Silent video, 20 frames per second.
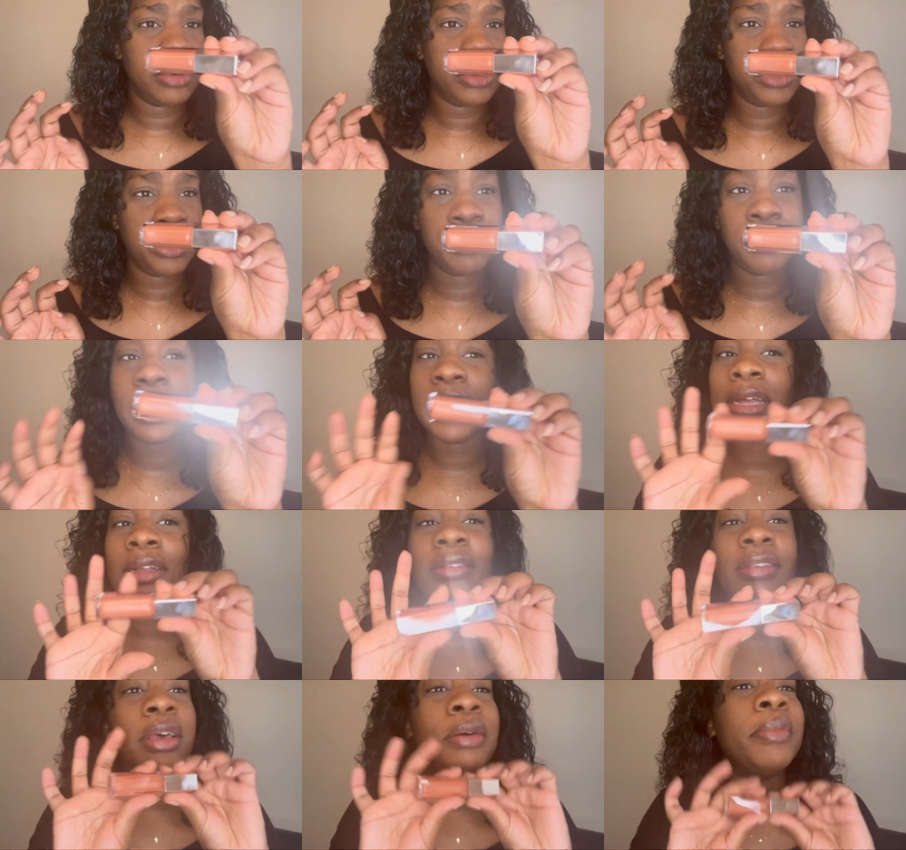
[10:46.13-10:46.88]
You
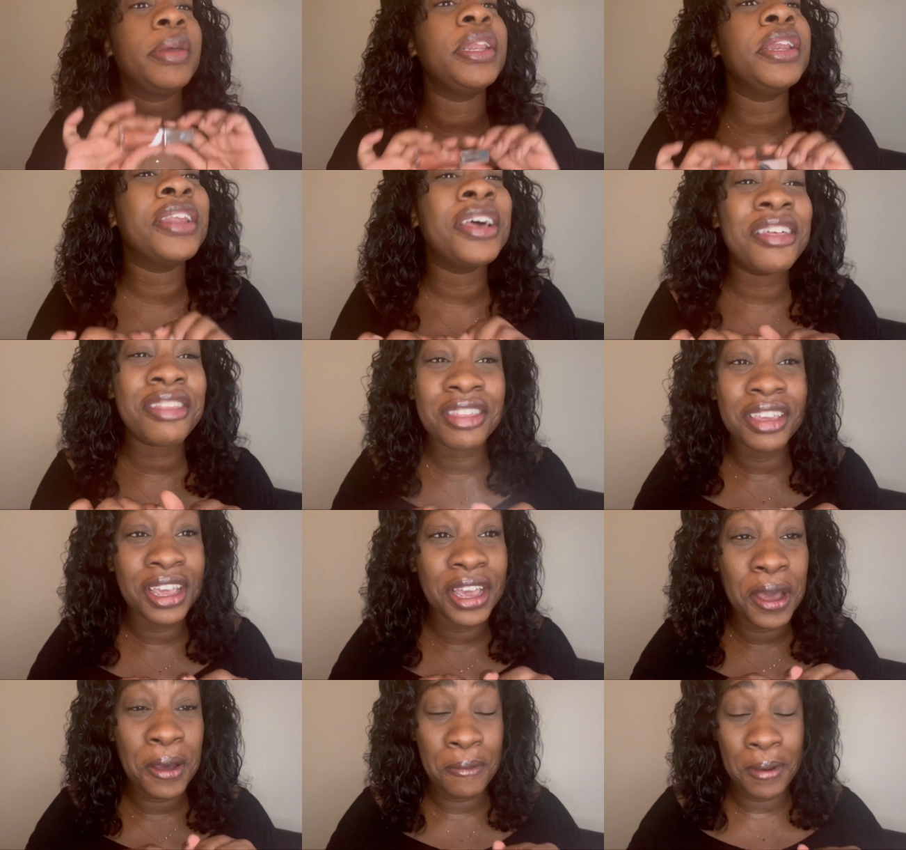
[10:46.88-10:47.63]
can't tell me
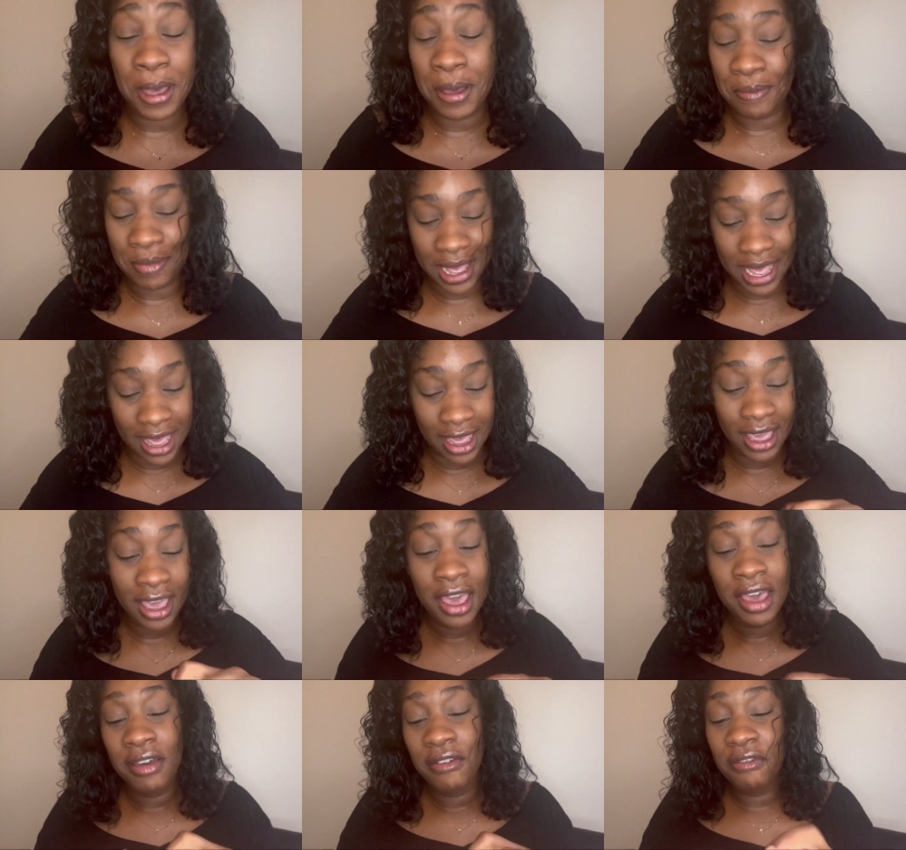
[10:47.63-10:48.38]
nothing about my
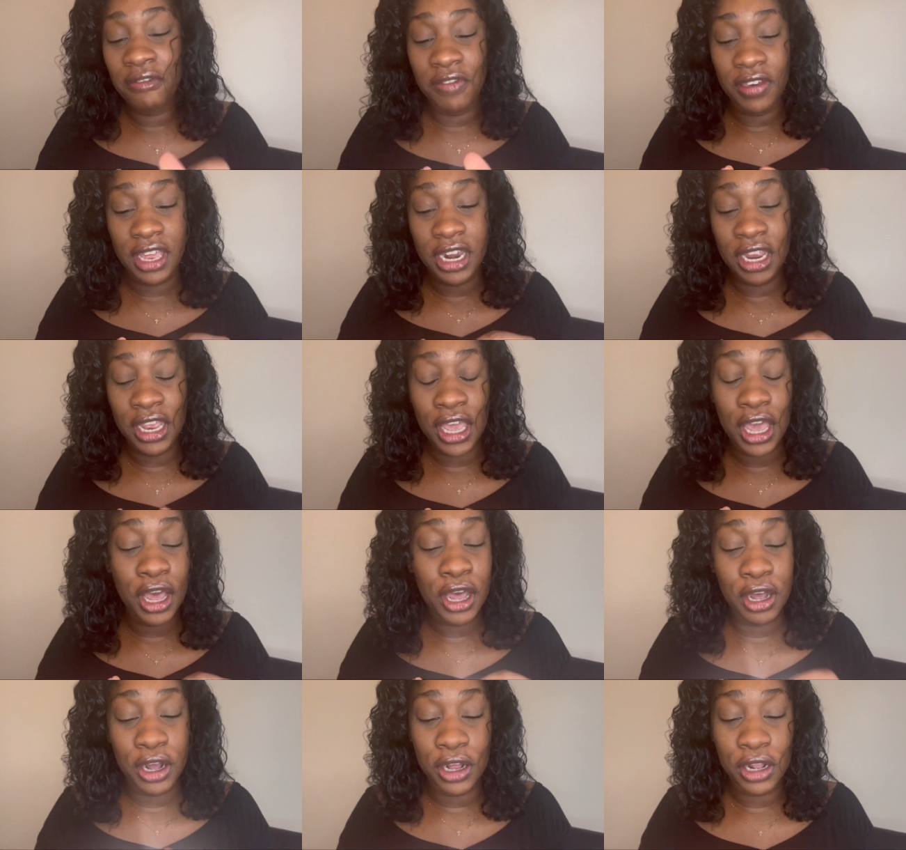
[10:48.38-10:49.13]
Fini
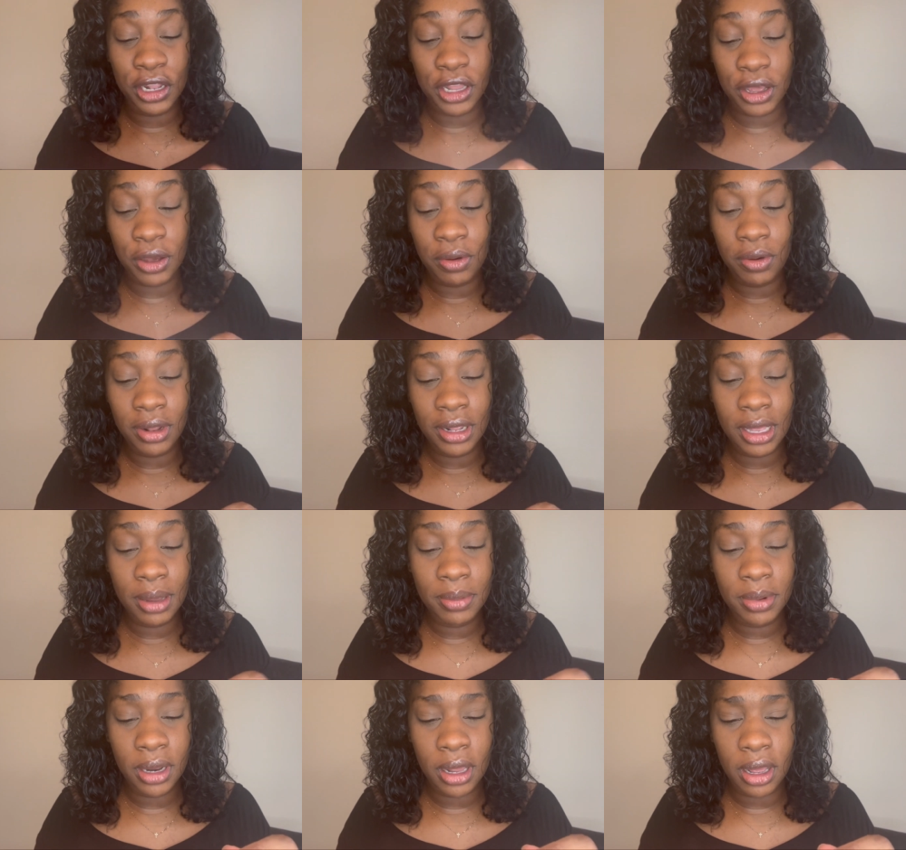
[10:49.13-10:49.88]
Glow
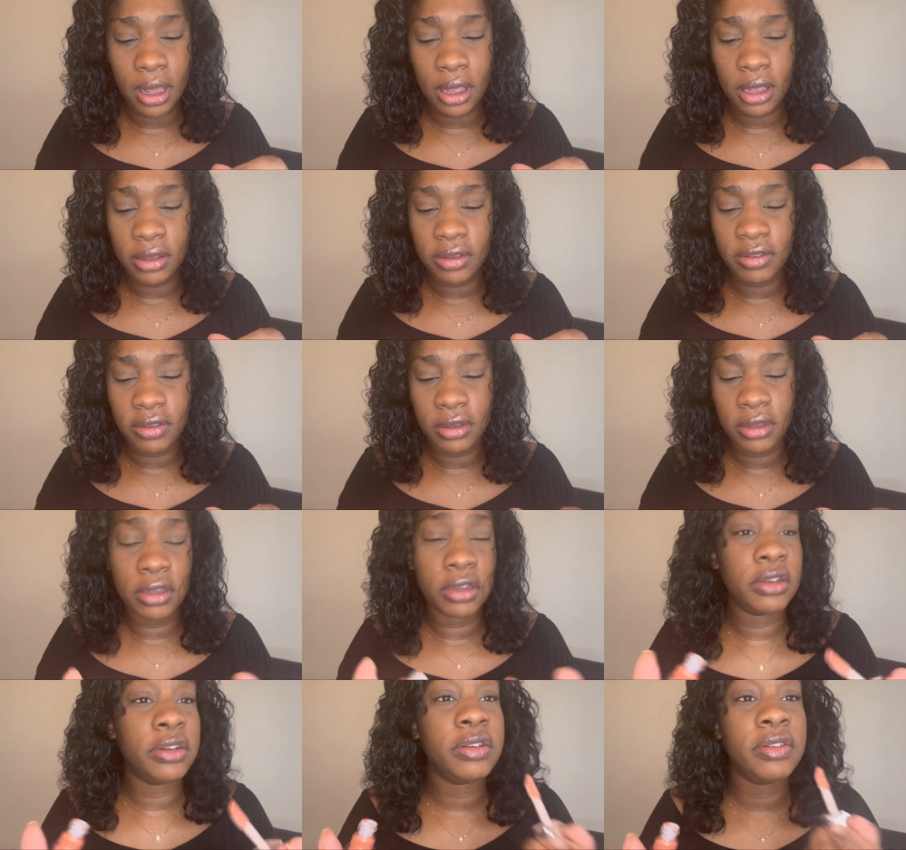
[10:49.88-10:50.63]
lip gloss.
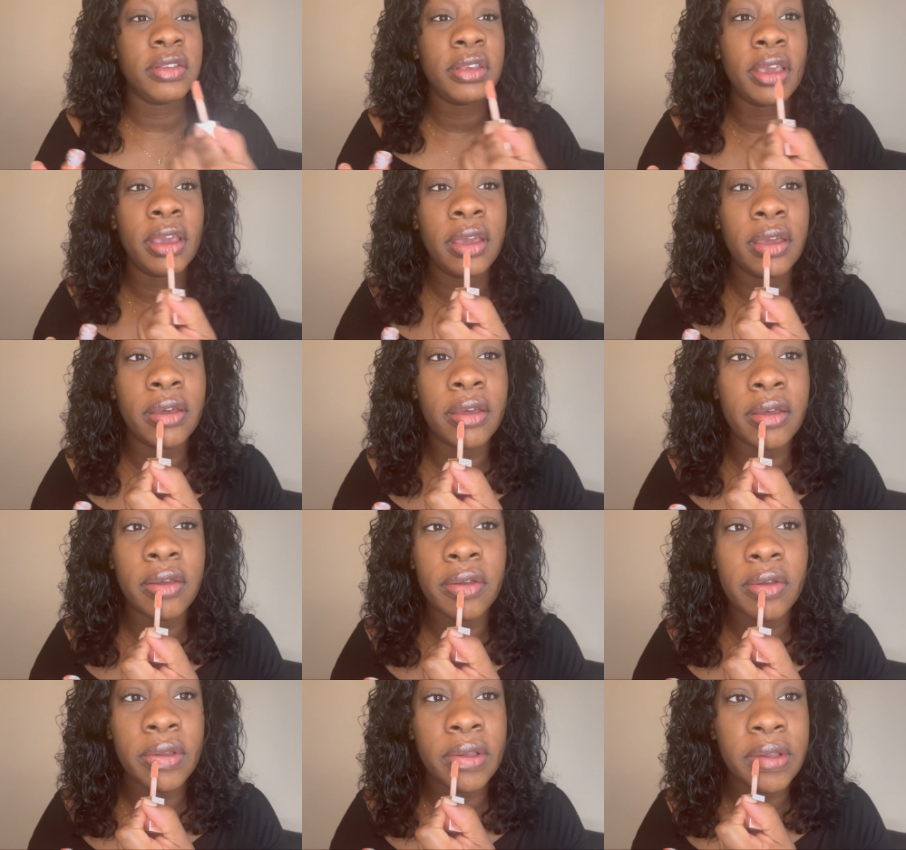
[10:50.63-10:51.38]
You just can't.